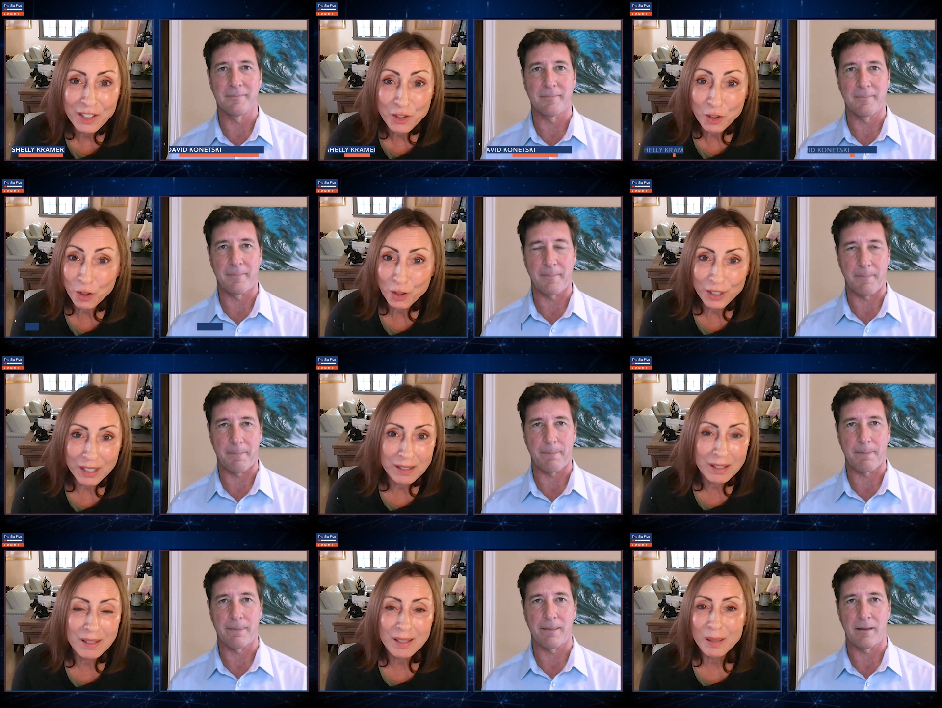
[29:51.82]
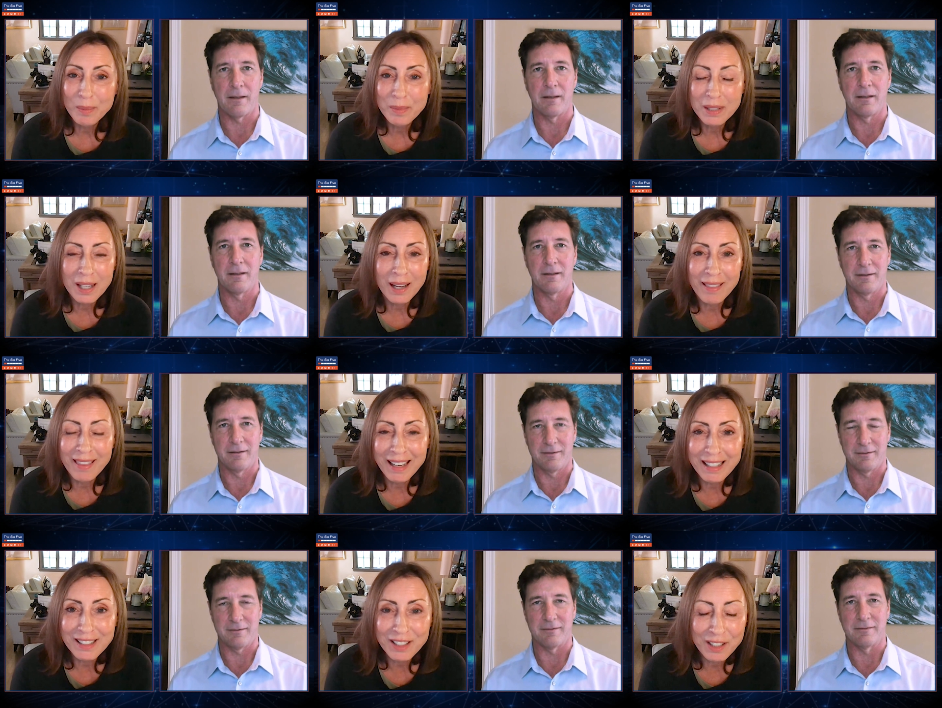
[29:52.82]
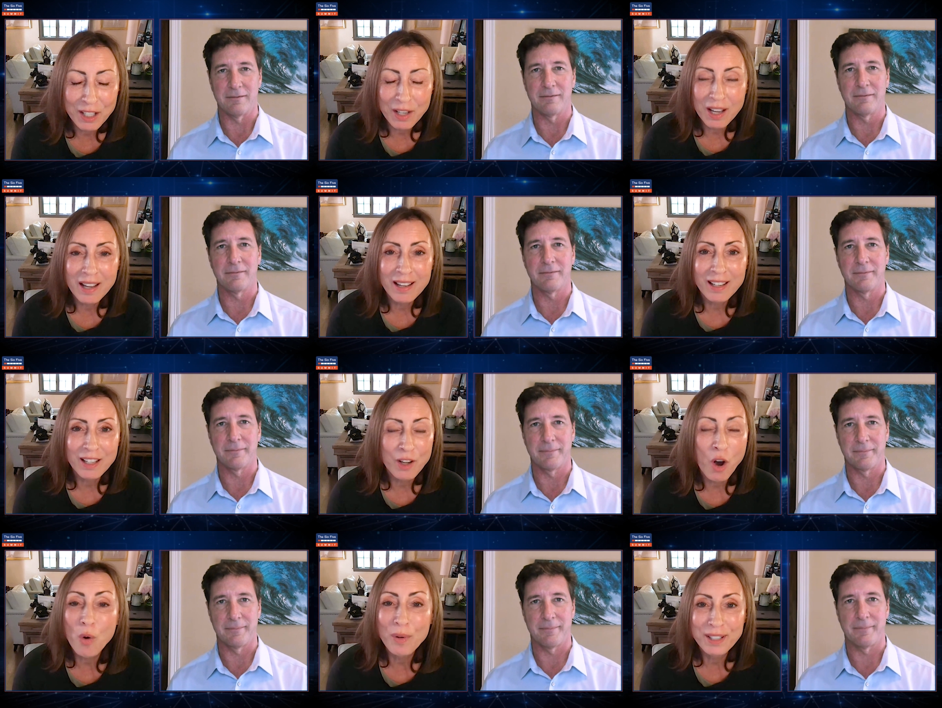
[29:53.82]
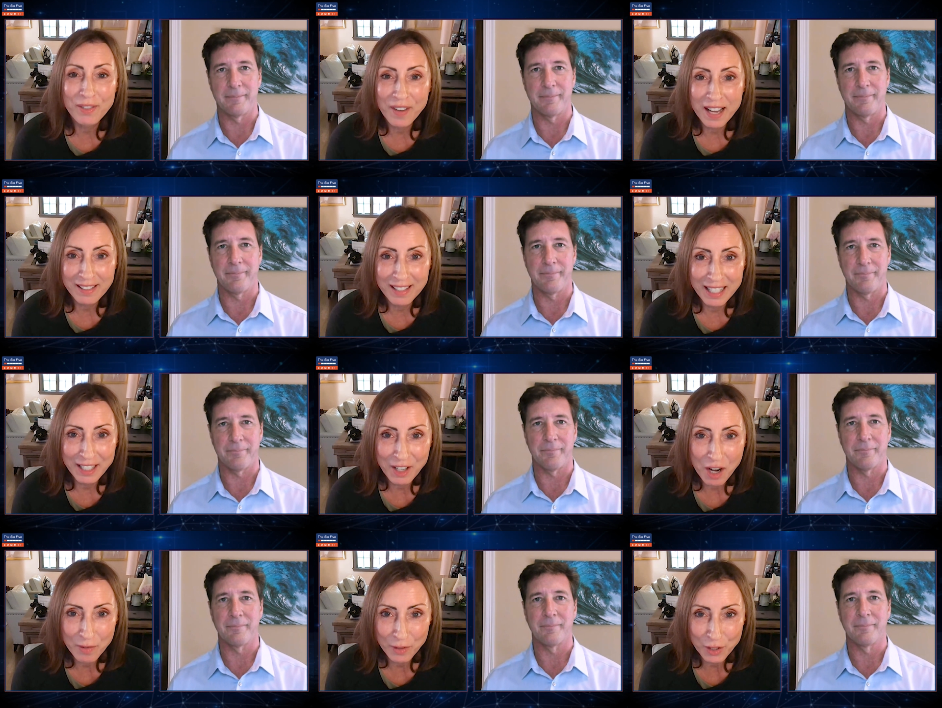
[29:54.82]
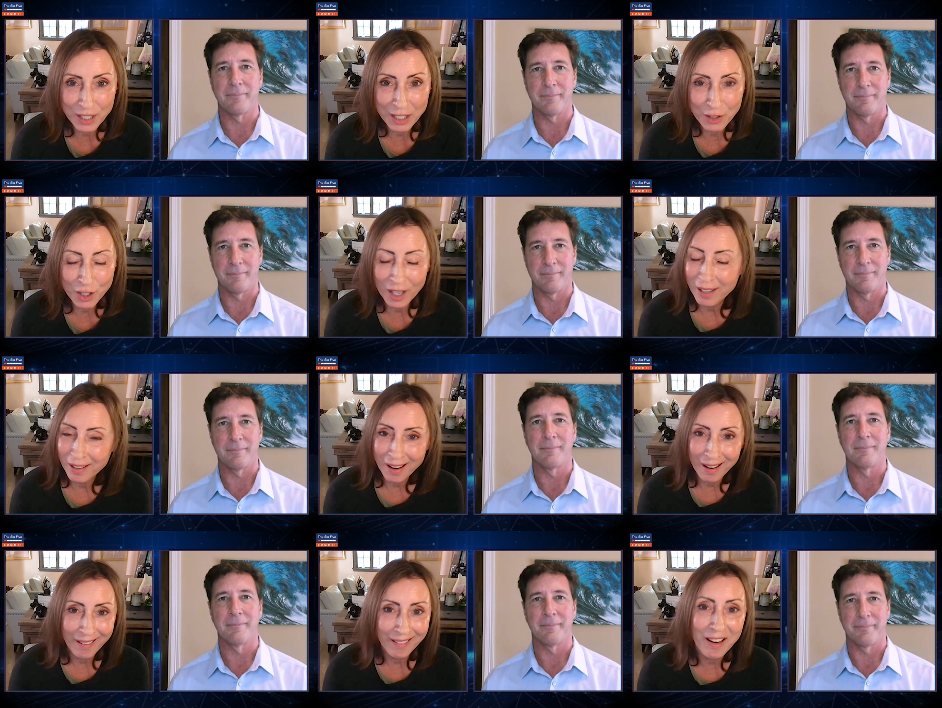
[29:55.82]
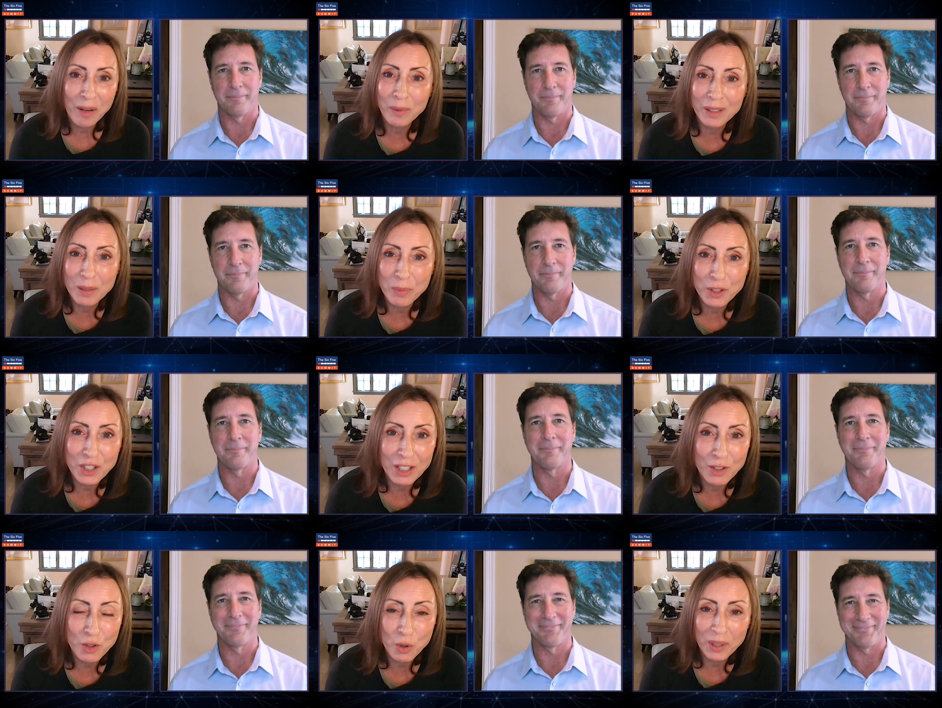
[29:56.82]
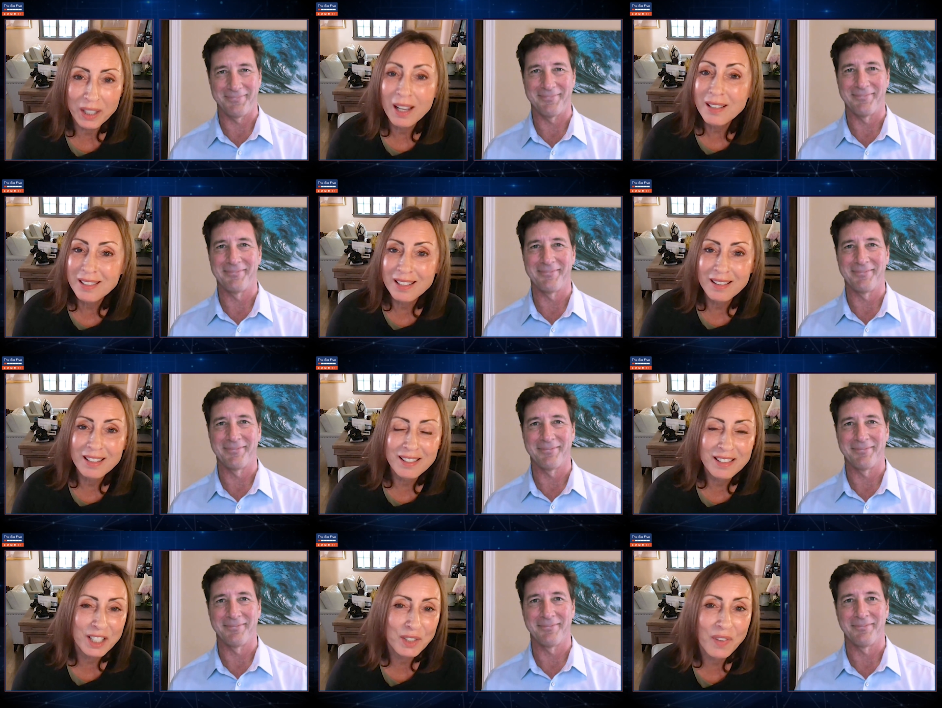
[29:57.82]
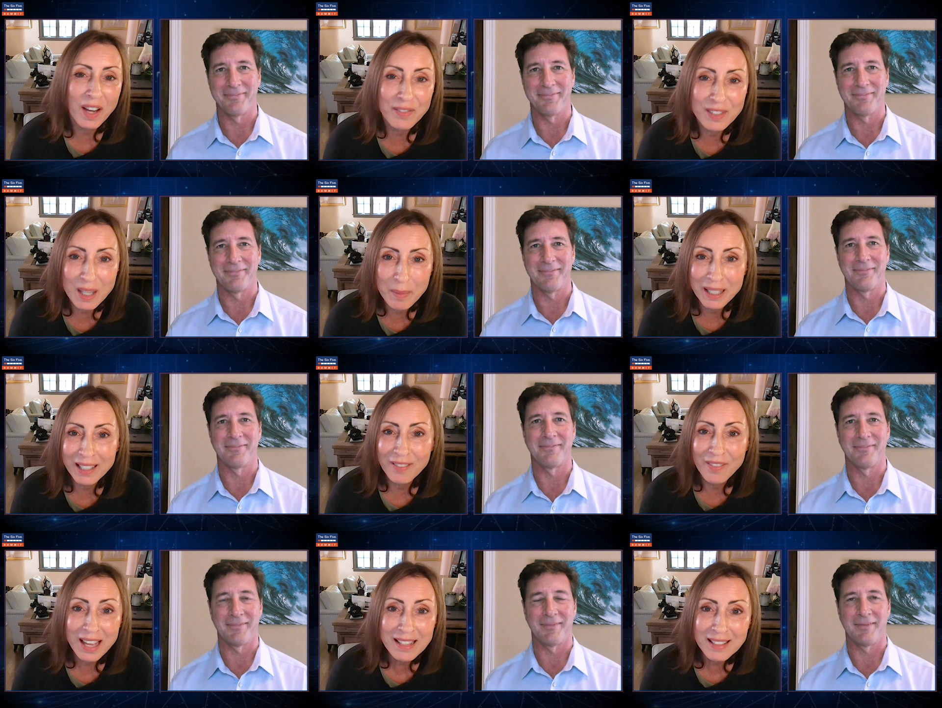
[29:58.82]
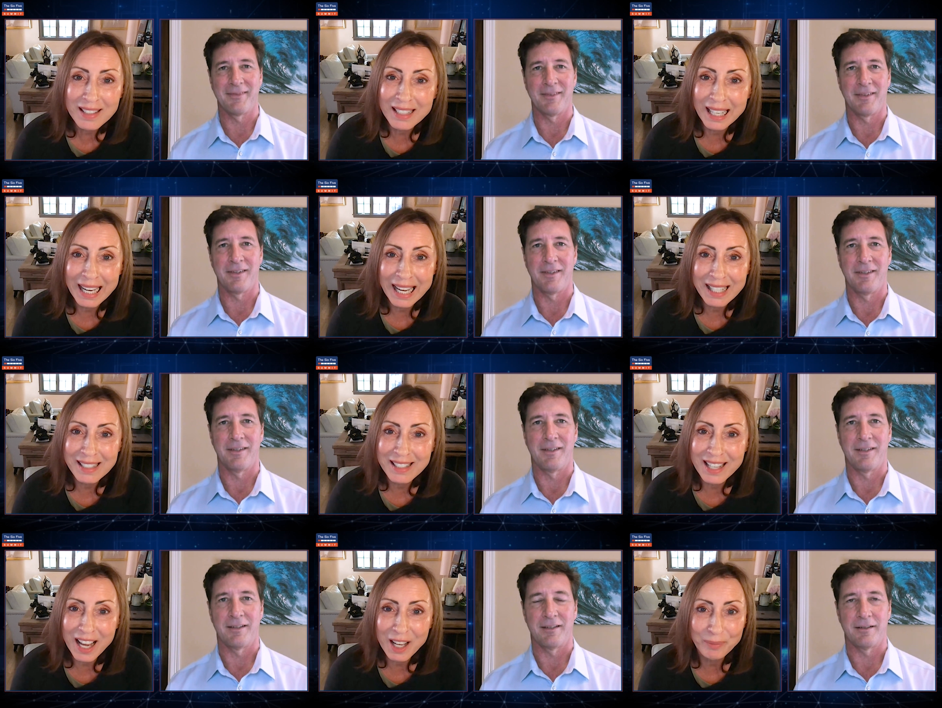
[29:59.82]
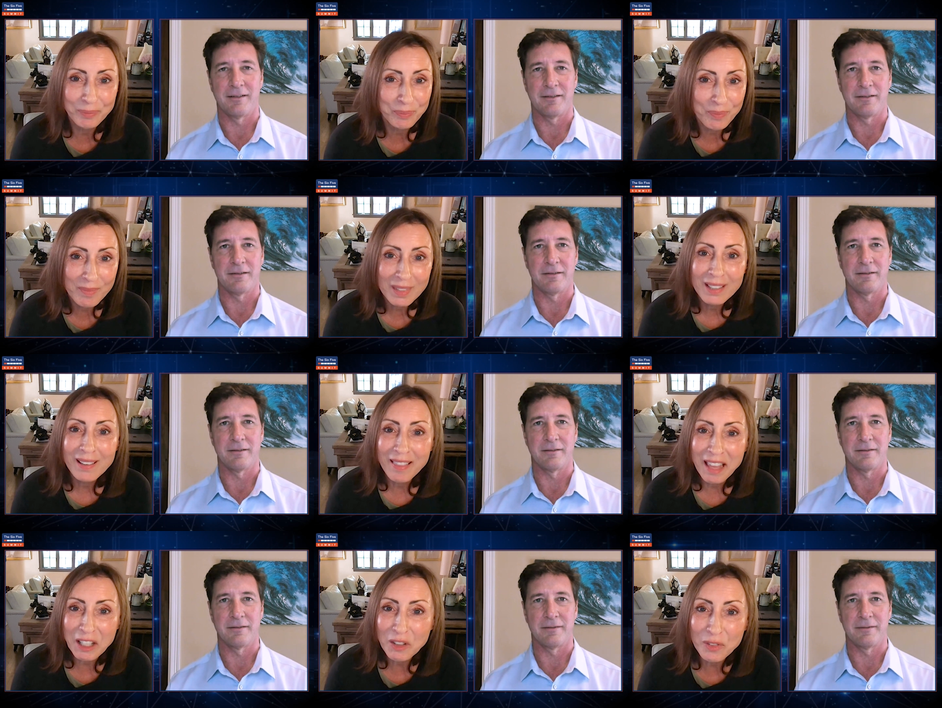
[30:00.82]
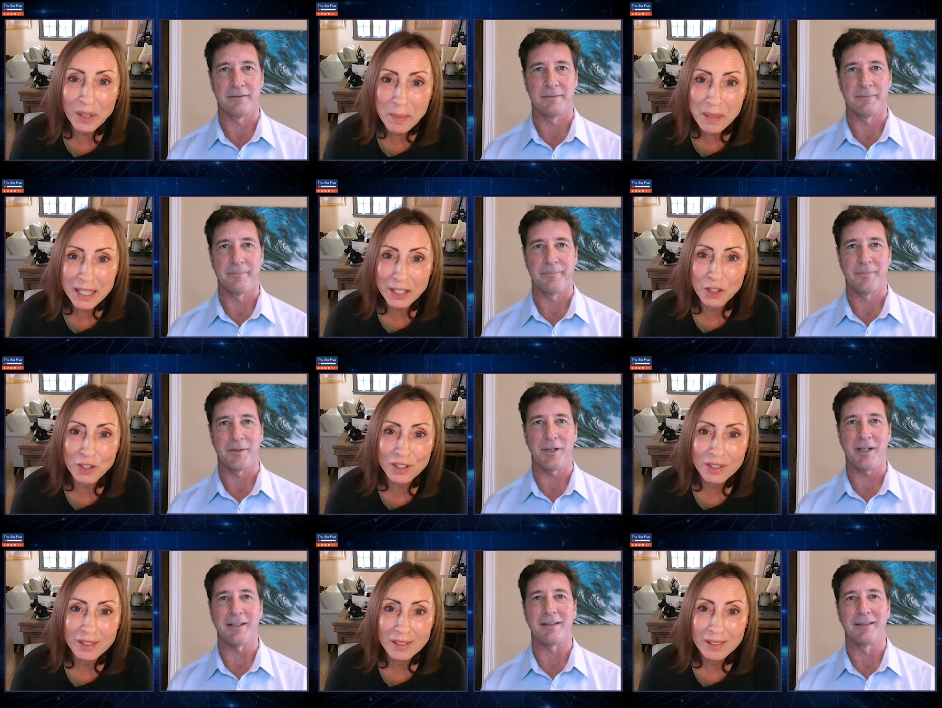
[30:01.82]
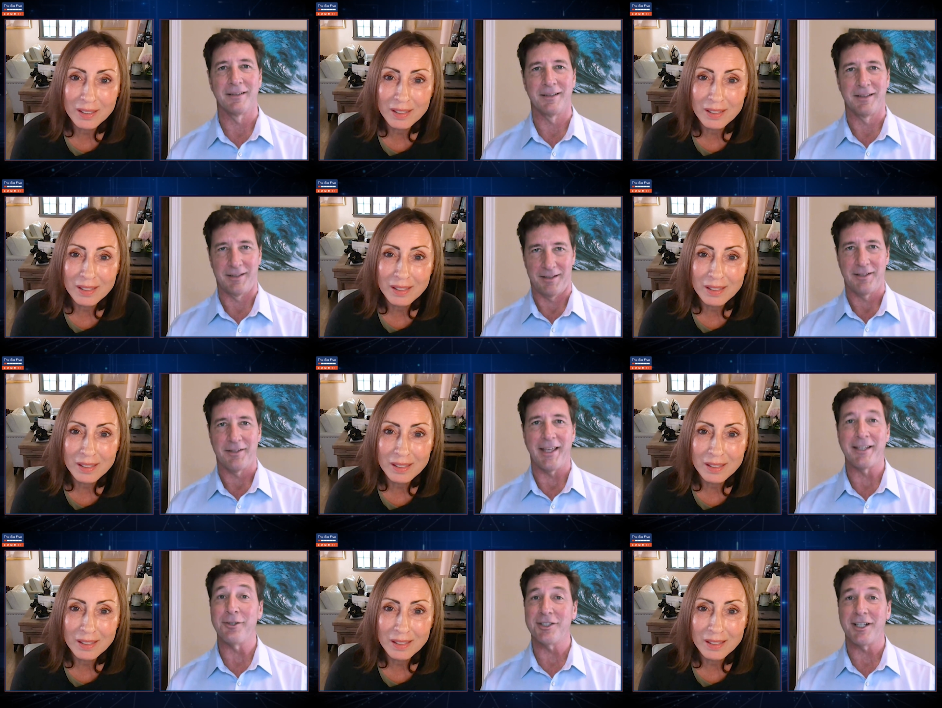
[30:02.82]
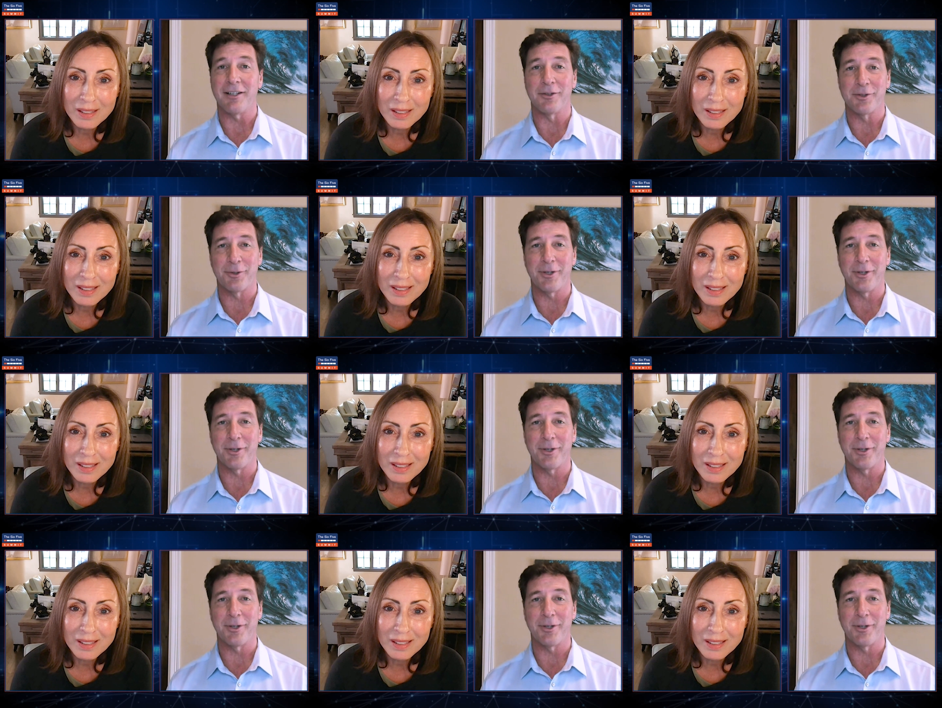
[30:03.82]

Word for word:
Speaker 1: security systems. I think it's a, a always a fascinating conversation, and I really appreciate you joining us in this Six Five Summit event. And um, thank you very much.
Speaker 2: Thank you, Shelly. It was